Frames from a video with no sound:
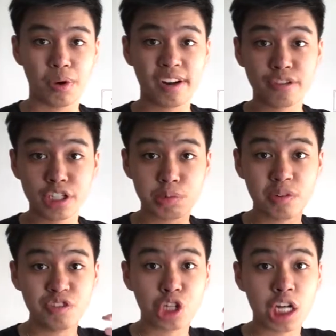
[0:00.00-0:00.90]
Whenever this
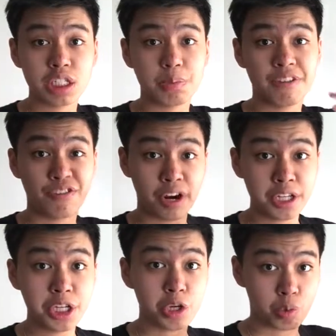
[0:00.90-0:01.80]
movie tries to be
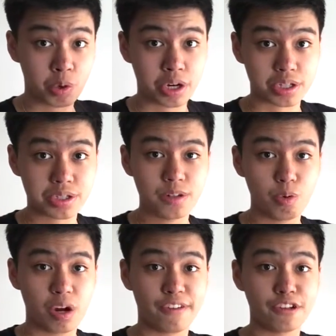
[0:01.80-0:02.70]
funny, it works.
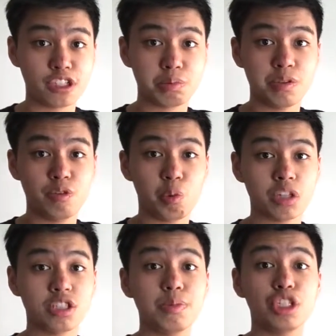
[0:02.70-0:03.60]
Whenever this movie
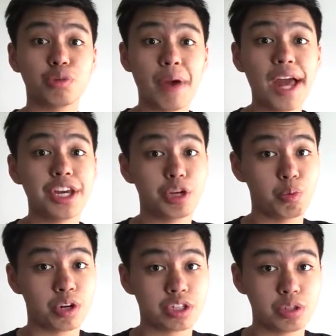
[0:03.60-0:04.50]
wants to be dramatic, it
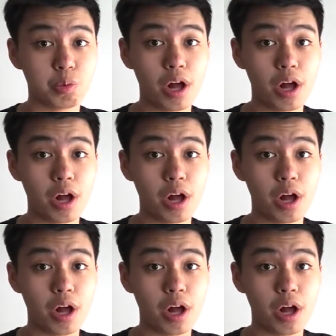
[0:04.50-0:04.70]
works as